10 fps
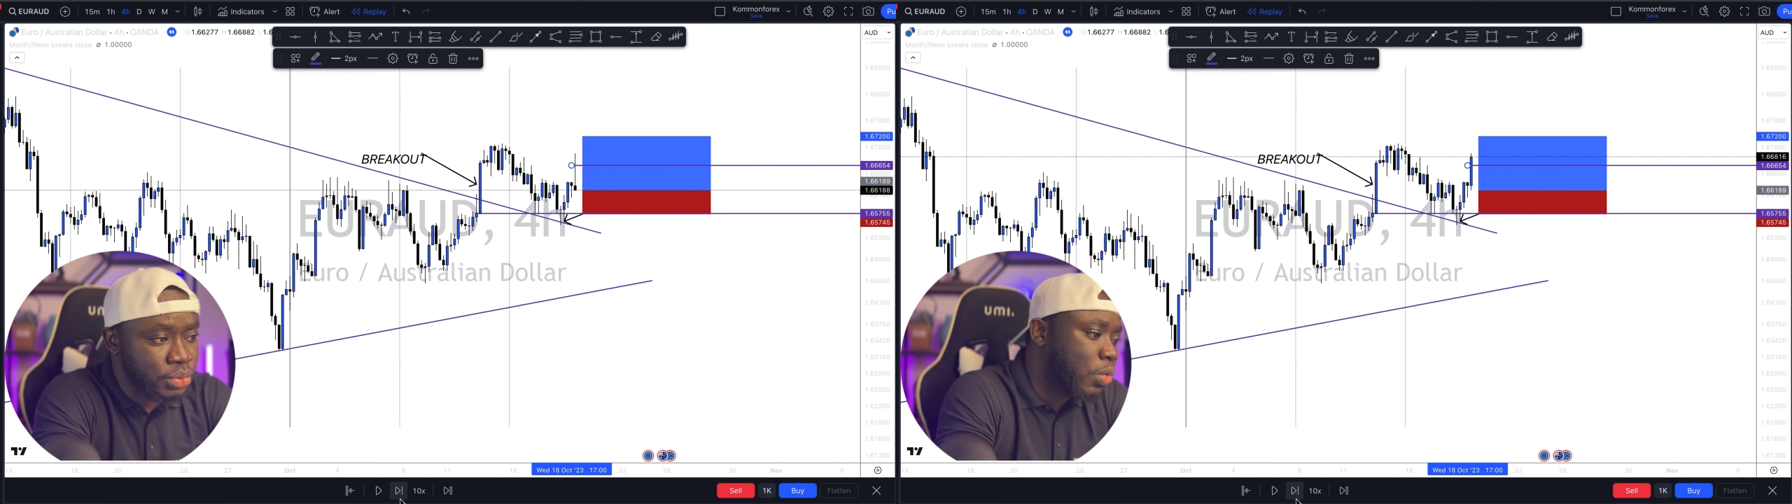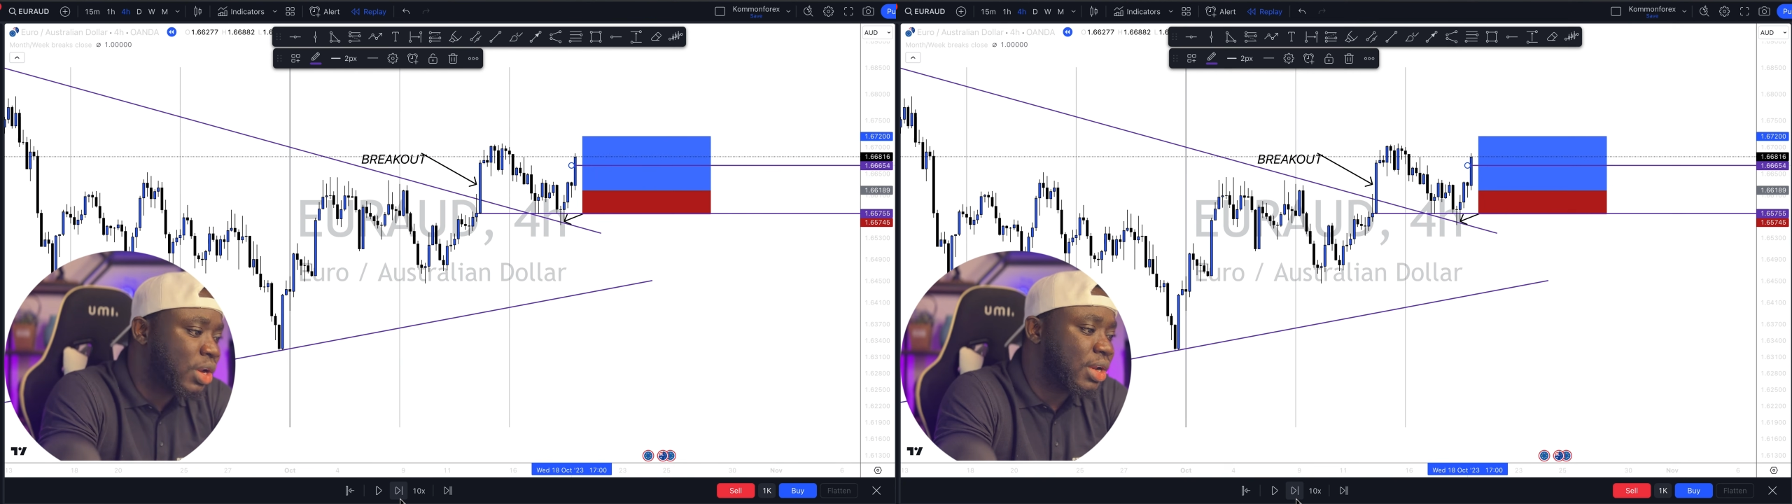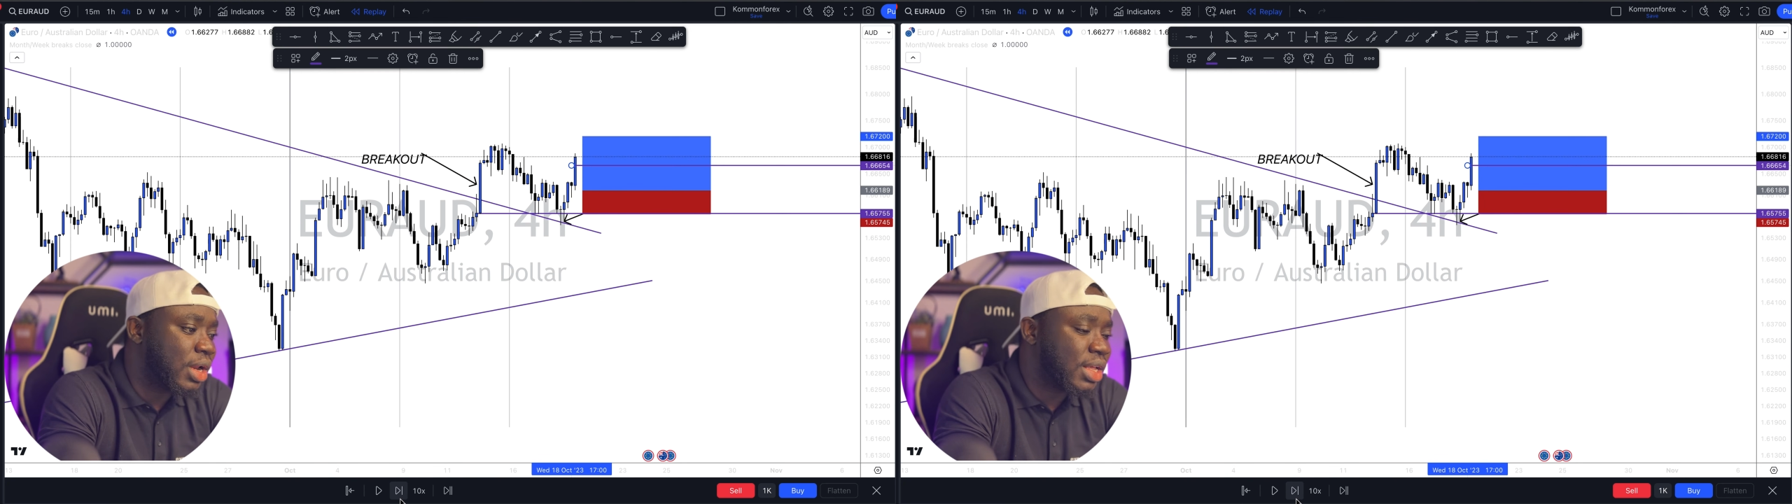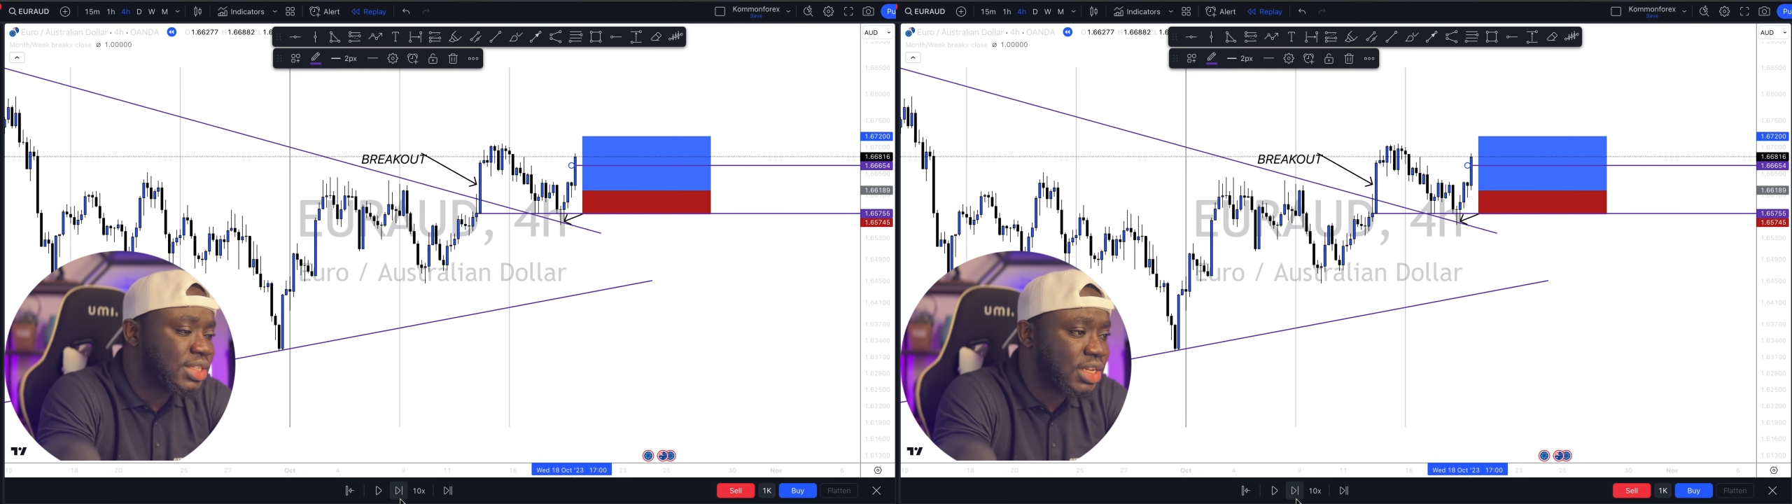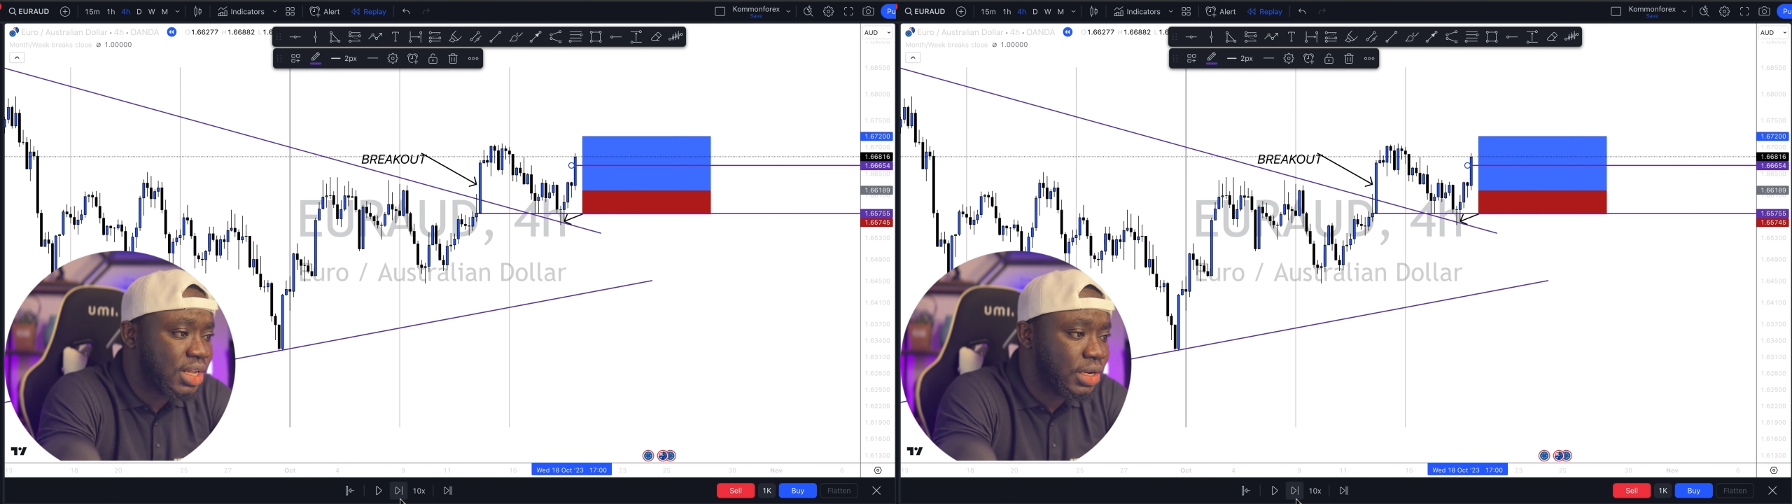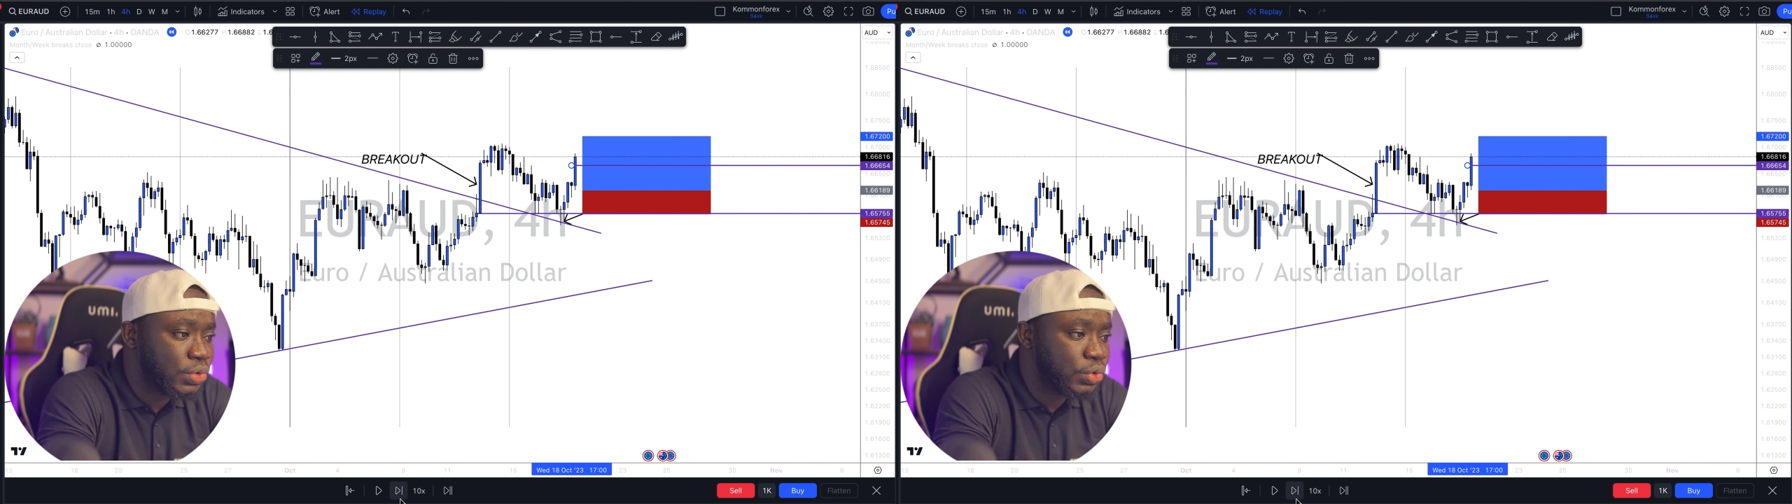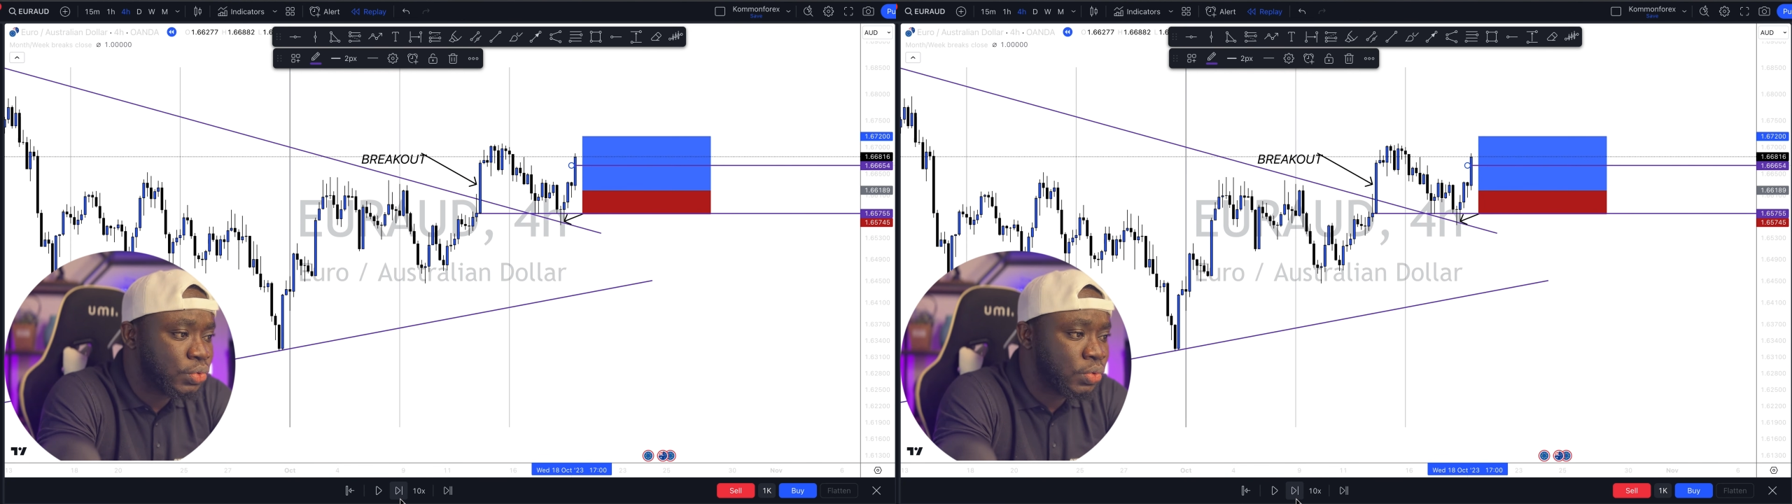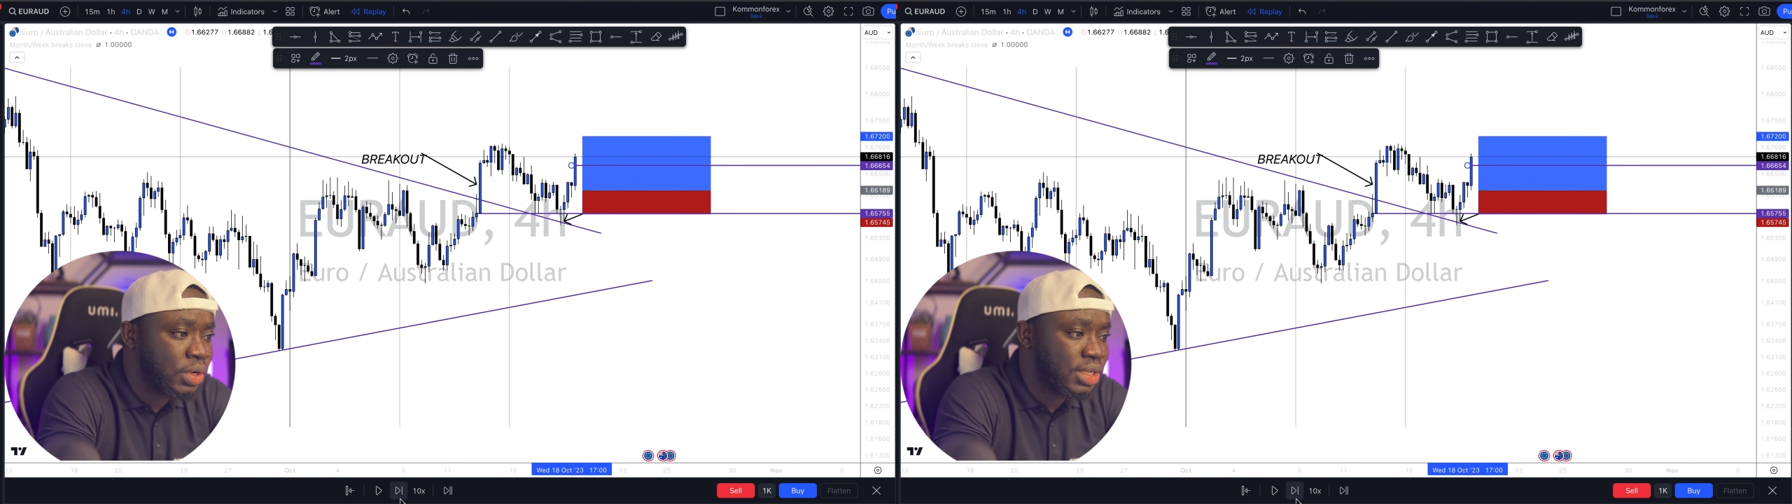What did the next candle do